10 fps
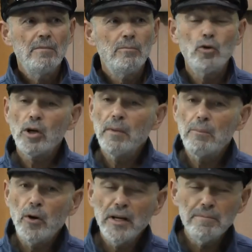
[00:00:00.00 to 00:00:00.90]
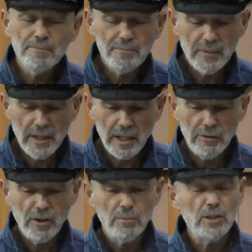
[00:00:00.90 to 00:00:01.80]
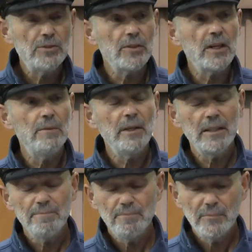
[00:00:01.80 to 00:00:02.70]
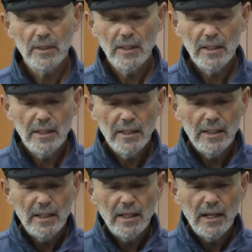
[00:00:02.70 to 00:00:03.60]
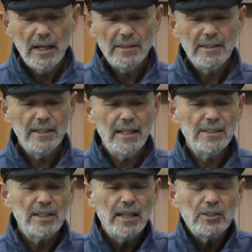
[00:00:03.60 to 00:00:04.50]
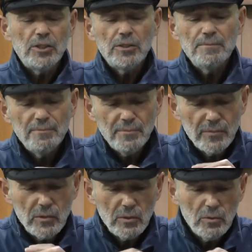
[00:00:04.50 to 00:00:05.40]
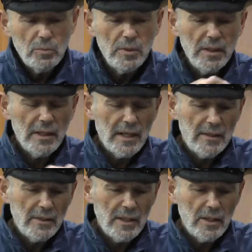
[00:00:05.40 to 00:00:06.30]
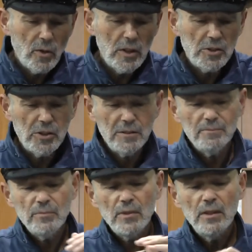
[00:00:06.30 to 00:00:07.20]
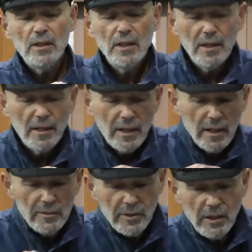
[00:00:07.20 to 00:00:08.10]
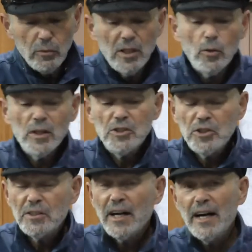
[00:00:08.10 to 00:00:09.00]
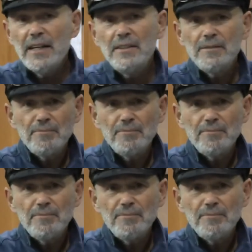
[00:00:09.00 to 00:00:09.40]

Rachem Aboyam, thank you very much for coming. Uh, tonight's lecture will be on the question of, can we question God?